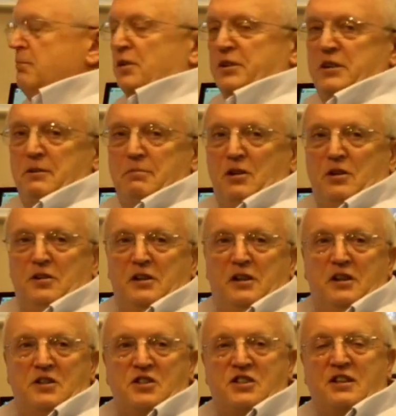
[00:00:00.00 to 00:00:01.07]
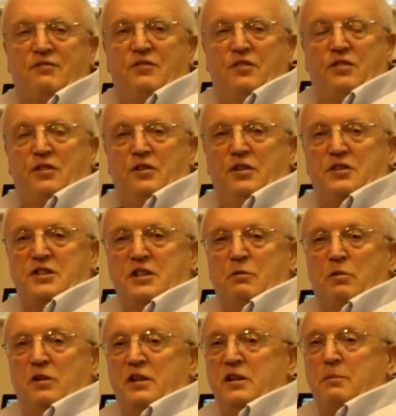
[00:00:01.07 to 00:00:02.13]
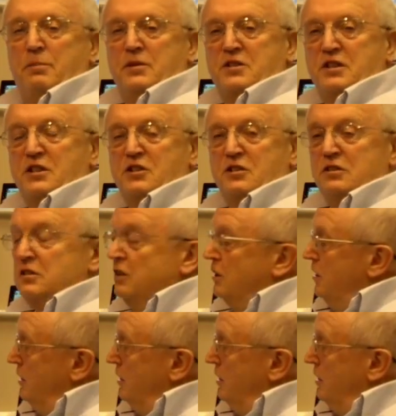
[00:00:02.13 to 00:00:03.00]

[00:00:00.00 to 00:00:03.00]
Monday morning at 7:30, we're in a position